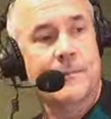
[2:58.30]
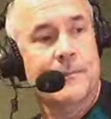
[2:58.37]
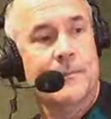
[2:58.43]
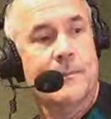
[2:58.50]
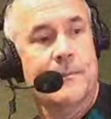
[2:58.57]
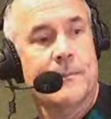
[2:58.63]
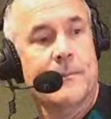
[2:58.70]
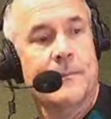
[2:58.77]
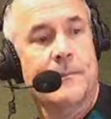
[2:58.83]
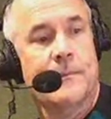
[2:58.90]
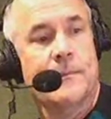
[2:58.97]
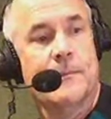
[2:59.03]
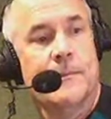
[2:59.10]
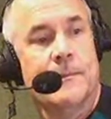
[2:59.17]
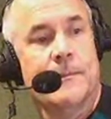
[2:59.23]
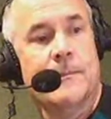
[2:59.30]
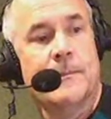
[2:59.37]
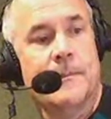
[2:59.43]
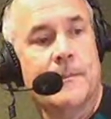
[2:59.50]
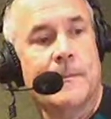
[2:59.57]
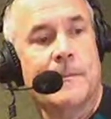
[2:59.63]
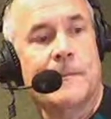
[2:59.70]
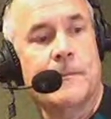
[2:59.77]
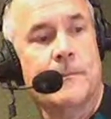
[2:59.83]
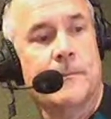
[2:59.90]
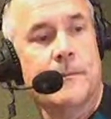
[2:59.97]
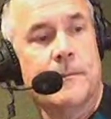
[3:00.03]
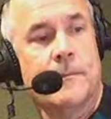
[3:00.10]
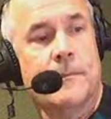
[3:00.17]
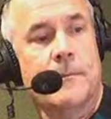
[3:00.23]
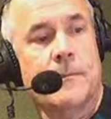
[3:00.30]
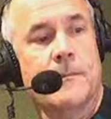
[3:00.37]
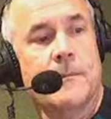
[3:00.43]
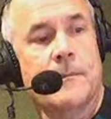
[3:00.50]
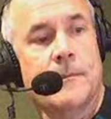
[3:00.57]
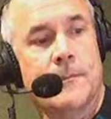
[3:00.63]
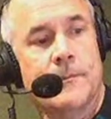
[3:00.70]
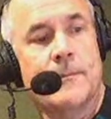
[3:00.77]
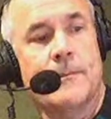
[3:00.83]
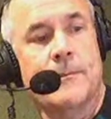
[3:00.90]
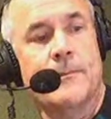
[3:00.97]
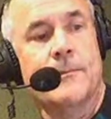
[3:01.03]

[no speech]